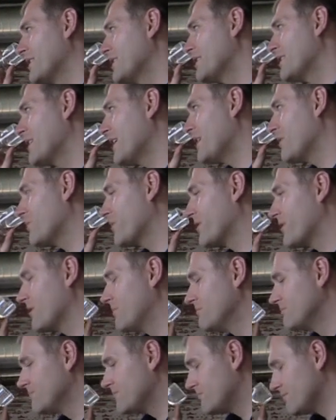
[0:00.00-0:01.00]
didn't get it with the
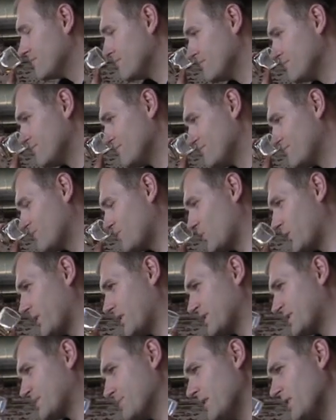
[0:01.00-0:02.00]

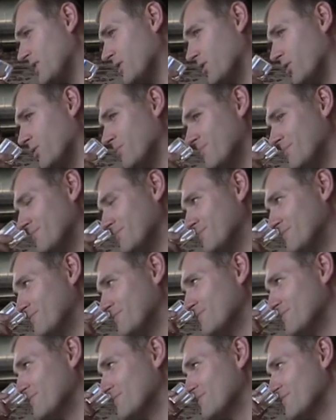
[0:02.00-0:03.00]
with the smell though.
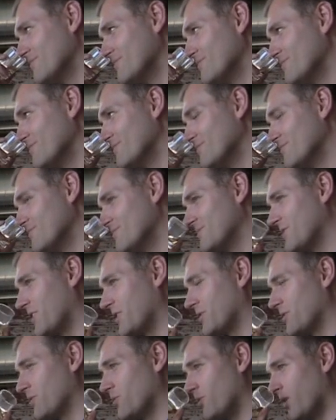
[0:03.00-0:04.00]

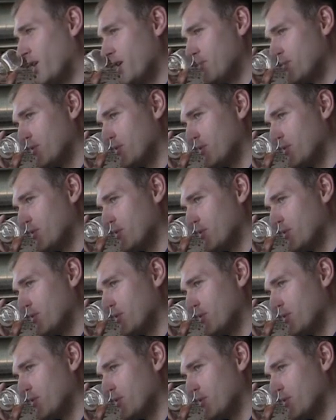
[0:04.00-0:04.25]
I don't know why,